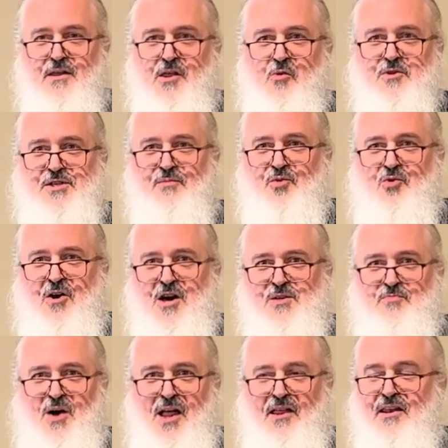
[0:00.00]
There were some cross
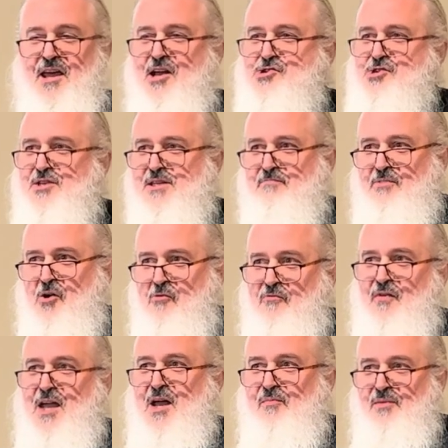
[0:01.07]
pollinations in both
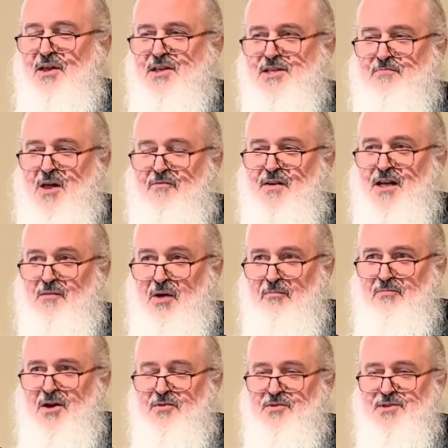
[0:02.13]
families. As a matter of fact, on my
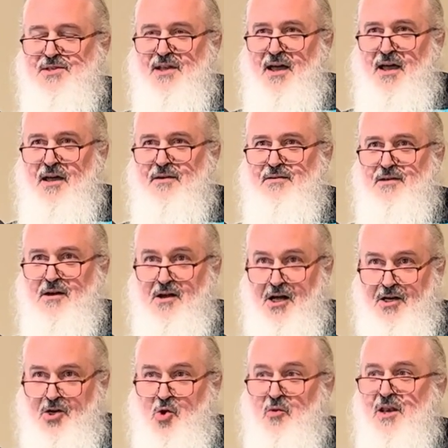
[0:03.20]
mother's side,
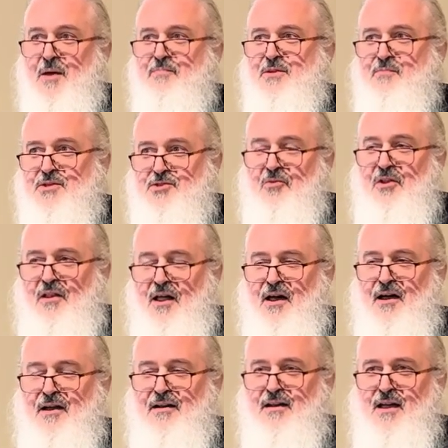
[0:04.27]
going up the maternal
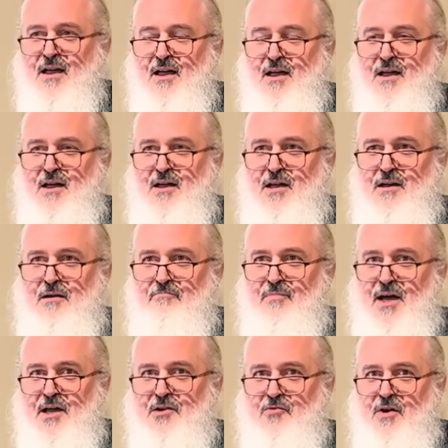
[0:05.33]
line,
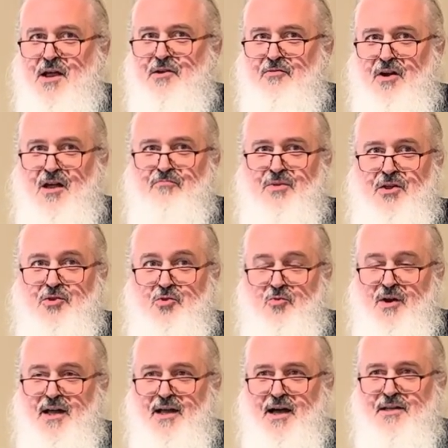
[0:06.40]
my great grandmother,
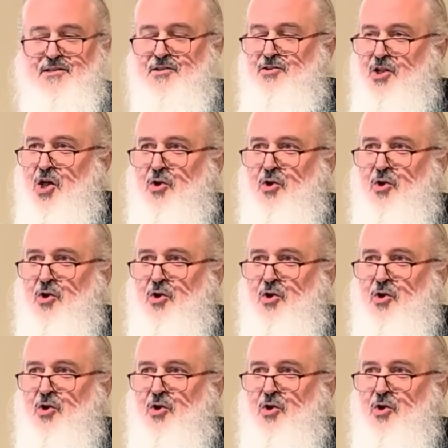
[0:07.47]
who I got to